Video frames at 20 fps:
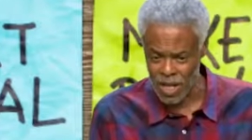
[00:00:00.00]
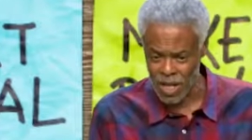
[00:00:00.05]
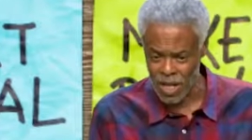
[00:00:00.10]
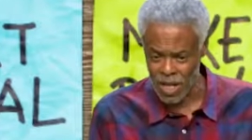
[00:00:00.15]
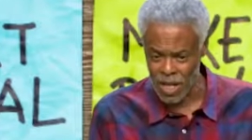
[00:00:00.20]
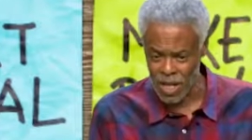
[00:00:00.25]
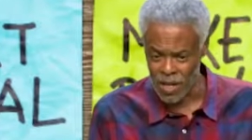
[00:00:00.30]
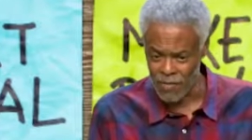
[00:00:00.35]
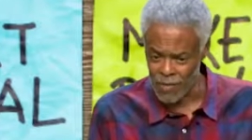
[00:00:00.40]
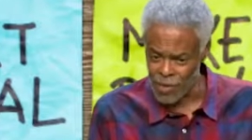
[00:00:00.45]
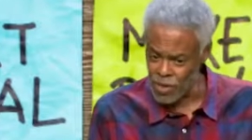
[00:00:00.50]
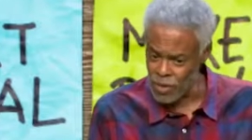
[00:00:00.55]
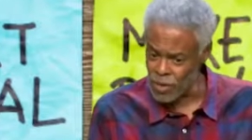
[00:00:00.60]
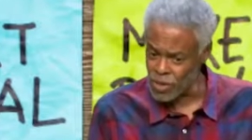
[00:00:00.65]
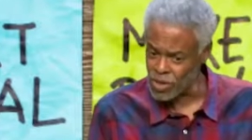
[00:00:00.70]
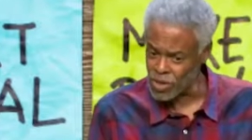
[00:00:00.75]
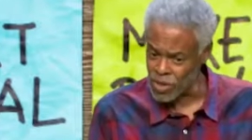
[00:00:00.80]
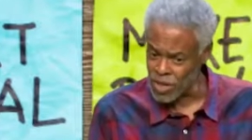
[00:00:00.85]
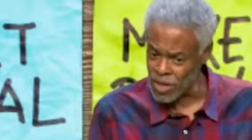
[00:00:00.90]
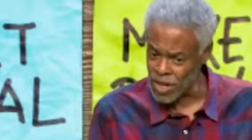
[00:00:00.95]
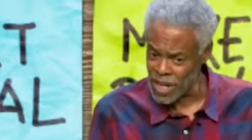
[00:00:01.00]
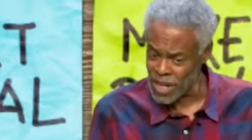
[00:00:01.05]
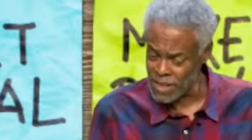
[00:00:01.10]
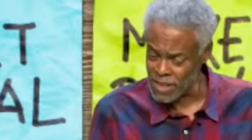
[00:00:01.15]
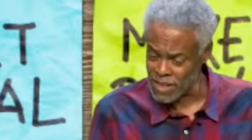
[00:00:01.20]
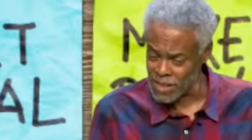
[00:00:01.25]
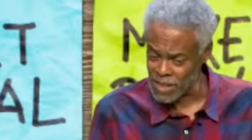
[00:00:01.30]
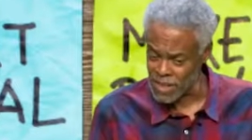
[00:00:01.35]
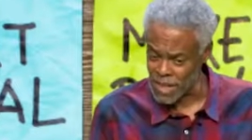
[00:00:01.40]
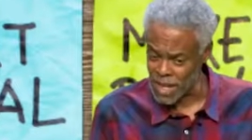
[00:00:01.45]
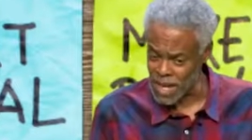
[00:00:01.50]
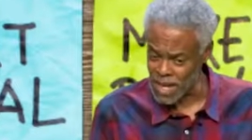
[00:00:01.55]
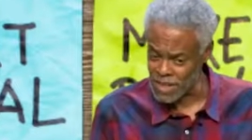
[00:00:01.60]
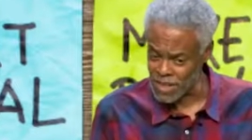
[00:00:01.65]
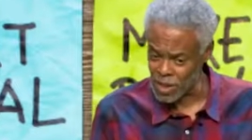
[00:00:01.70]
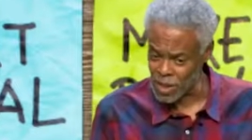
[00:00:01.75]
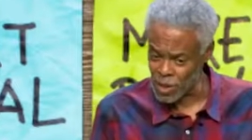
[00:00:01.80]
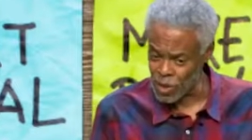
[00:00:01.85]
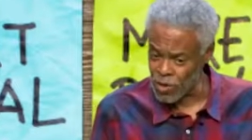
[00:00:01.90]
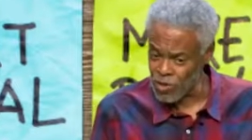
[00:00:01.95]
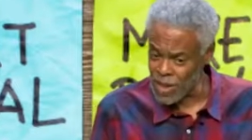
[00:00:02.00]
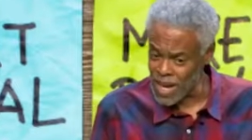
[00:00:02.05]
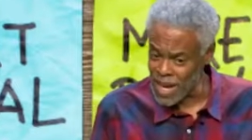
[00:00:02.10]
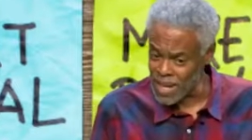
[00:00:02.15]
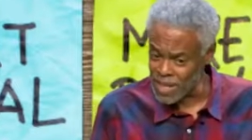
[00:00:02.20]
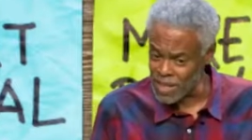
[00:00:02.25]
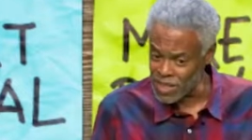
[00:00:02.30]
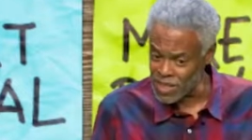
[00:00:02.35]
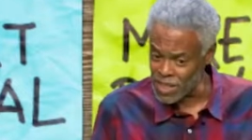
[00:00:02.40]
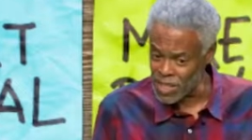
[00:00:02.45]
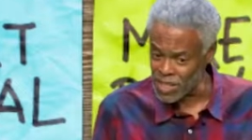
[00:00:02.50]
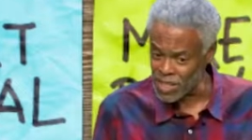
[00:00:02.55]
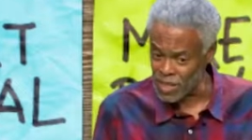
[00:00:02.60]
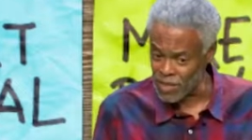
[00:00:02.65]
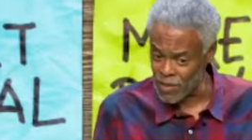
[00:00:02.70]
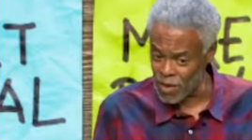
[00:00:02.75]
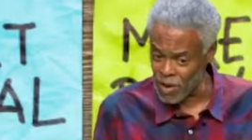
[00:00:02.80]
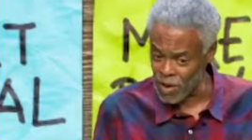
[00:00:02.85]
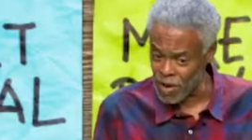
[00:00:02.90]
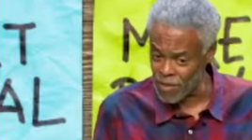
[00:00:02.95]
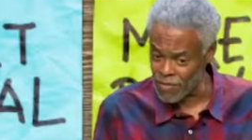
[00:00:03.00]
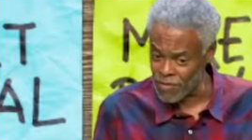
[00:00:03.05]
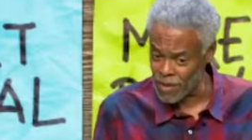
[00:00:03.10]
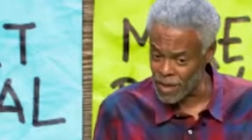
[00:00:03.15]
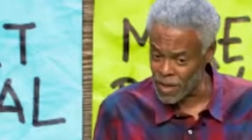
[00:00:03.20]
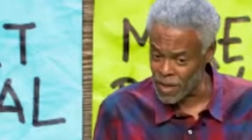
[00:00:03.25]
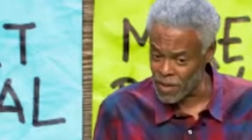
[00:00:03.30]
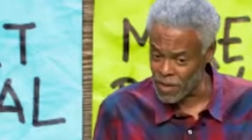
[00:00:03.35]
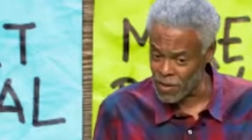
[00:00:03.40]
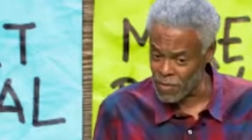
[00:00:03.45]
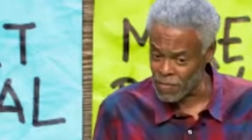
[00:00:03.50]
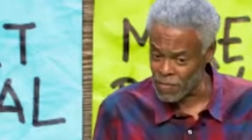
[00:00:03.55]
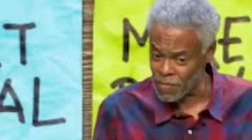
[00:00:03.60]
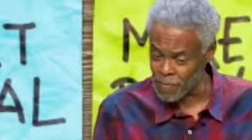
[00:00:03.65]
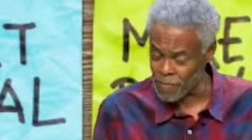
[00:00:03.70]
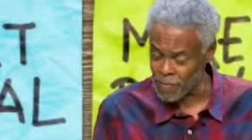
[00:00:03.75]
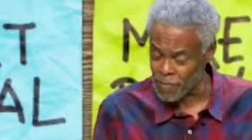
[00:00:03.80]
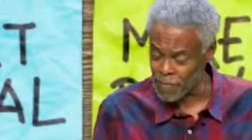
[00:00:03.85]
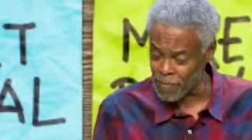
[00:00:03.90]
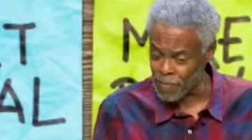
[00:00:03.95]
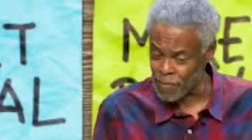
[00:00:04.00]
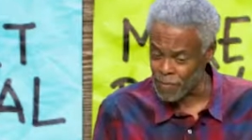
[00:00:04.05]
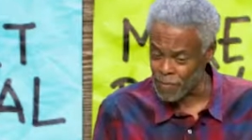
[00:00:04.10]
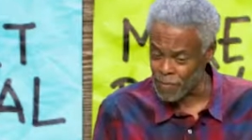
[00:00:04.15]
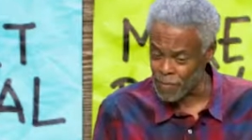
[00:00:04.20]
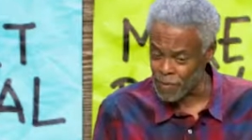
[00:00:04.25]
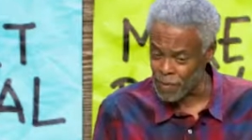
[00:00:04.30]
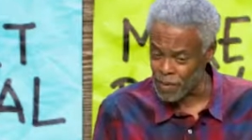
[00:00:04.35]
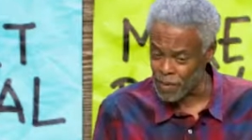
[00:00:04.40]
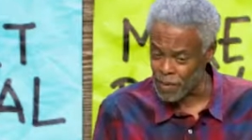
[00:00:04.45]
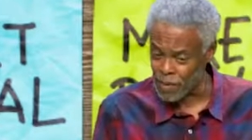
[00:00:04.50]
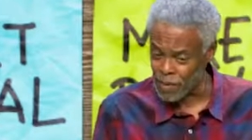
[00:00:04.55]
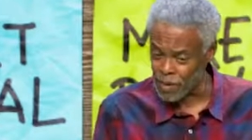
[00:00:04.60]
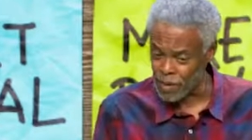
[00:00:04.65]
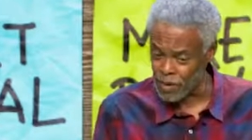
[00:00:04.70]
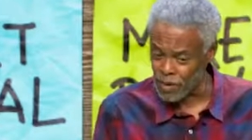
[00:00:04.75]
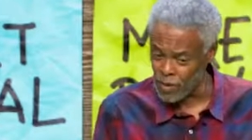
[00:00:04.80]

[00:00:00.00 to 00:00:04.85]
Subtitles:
if you don't start exercising, you've had congestive heart failure, you're